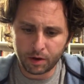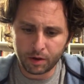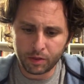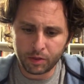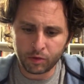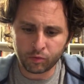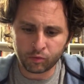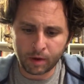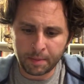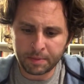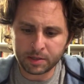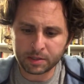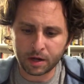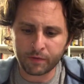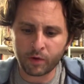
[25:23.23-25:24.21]
The
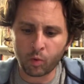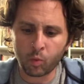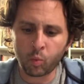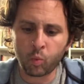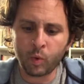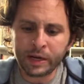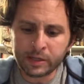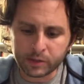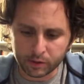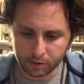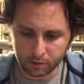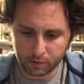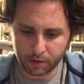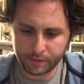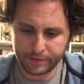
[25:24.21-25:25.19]
remnants of a
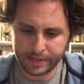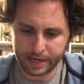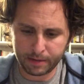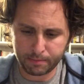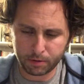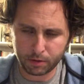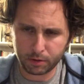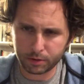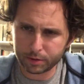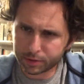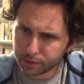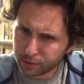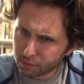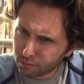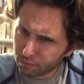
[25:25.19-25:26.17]
winter of dead
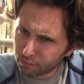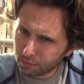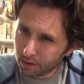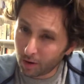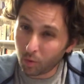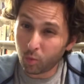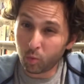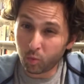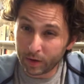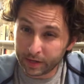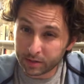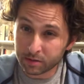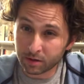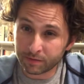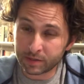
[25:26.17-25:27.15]
birds. A
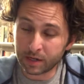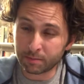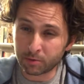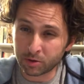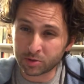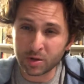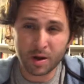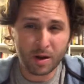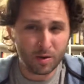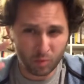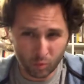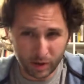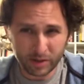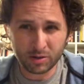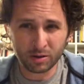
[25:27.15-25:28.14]
winter of dead birds.
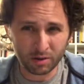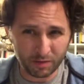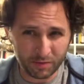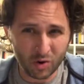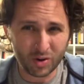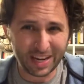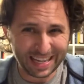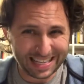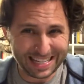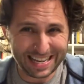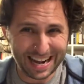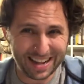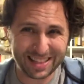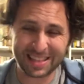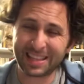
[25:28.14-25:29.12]
Winter evoking
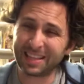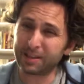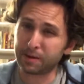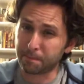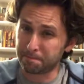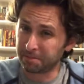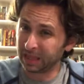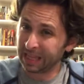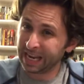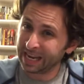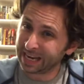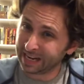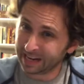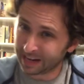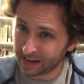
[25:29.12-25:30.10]
death, and that they're
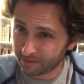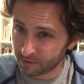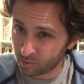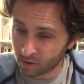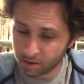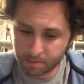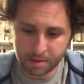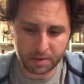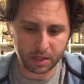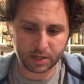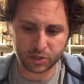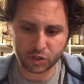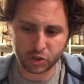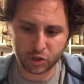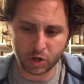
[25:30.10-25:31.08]
blanketing everywhere, maybe like
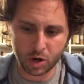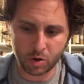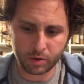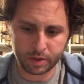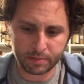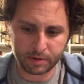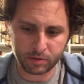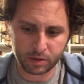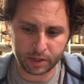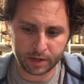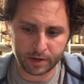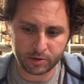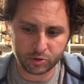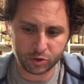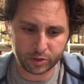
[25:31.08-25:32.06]
snow. That'd be really
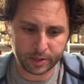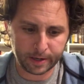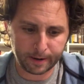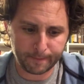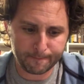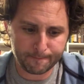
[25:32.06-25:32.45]
interesting.